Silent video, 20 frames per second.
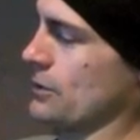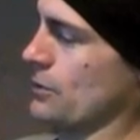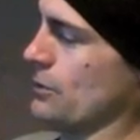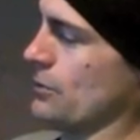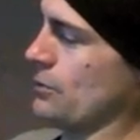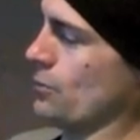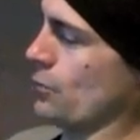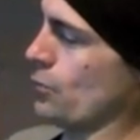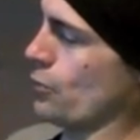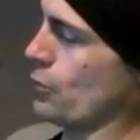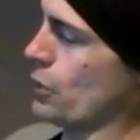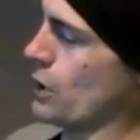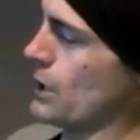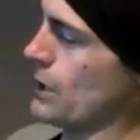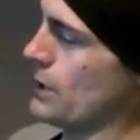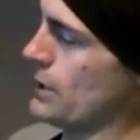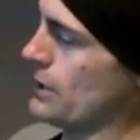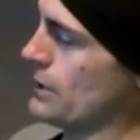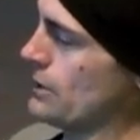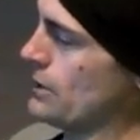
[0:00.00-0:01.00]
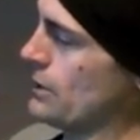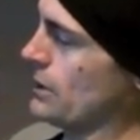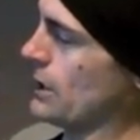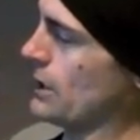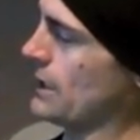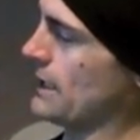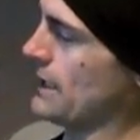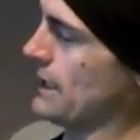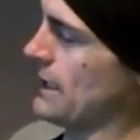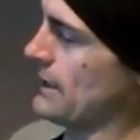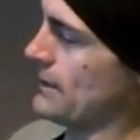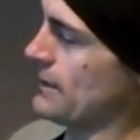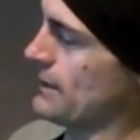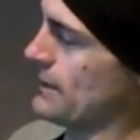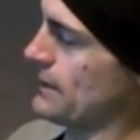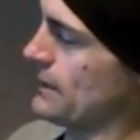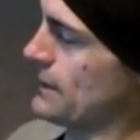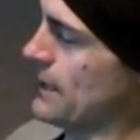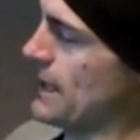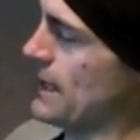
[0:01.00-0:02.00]
to run against
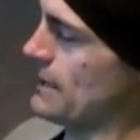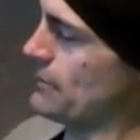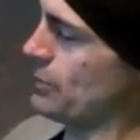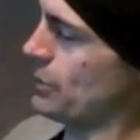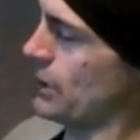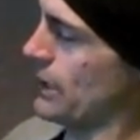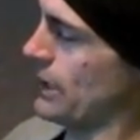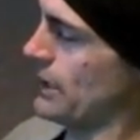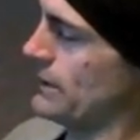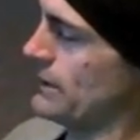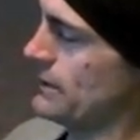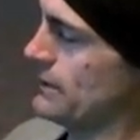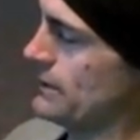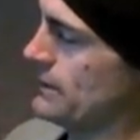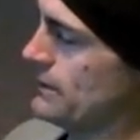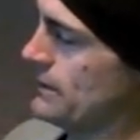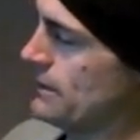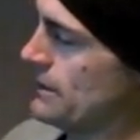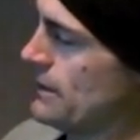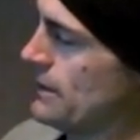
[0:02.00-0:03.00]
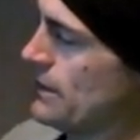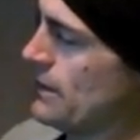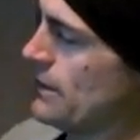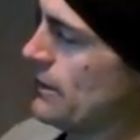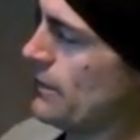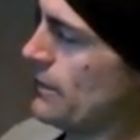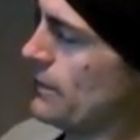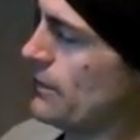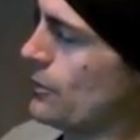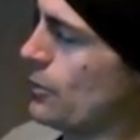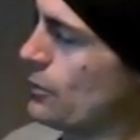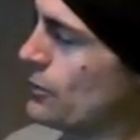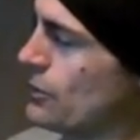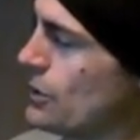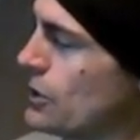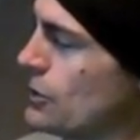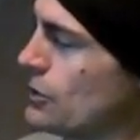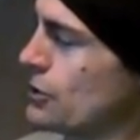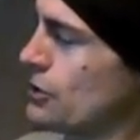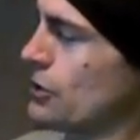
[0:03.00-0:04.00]
the side plates, those
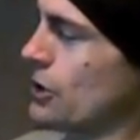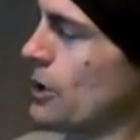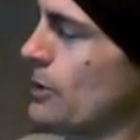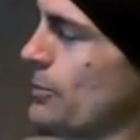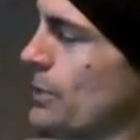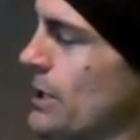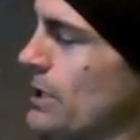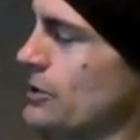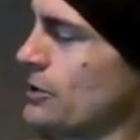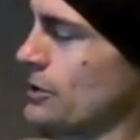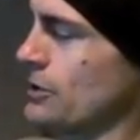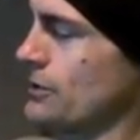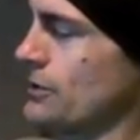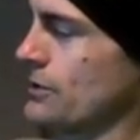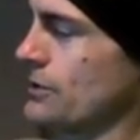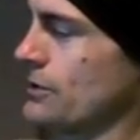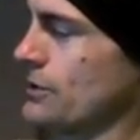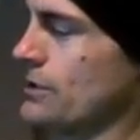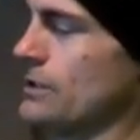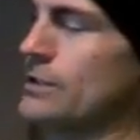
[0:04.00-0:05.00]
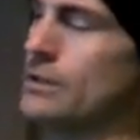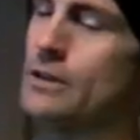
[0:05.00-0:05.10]
aren't sharp edges